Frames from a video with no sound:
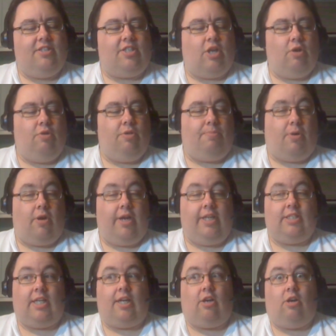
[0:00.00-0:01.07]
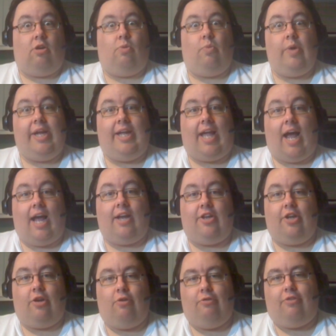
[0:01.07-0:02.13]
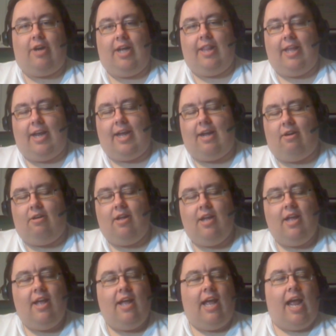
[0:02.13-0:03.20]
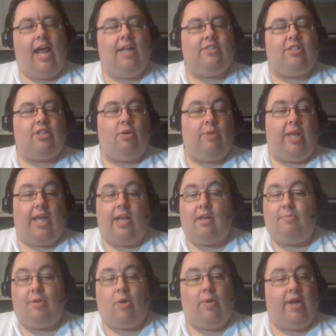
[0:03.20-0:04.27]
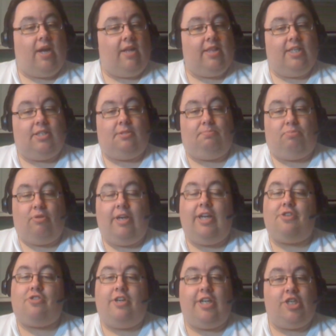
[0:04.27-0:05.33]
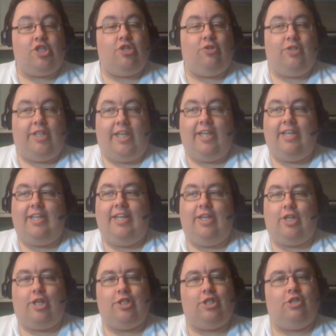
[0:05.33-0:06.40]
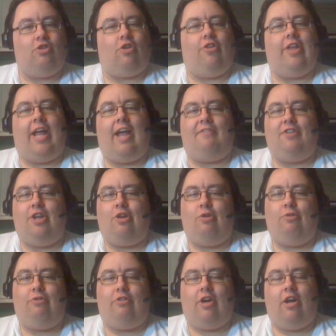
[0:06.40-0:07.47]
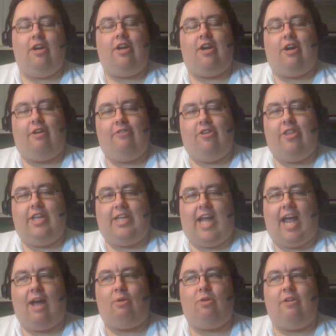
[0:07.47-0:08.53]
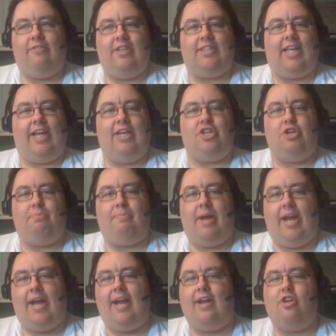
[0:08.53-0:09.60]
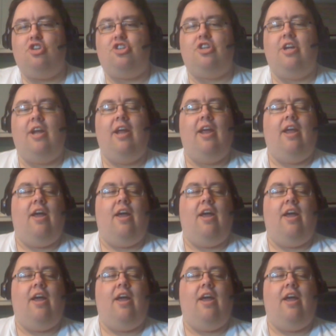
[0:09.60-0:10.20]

So the party's like, oh, we got to go find that out. And so they end up going on this pretty traditional D&D dungeon crawl. They have to go uncover the tower of this ancient mage,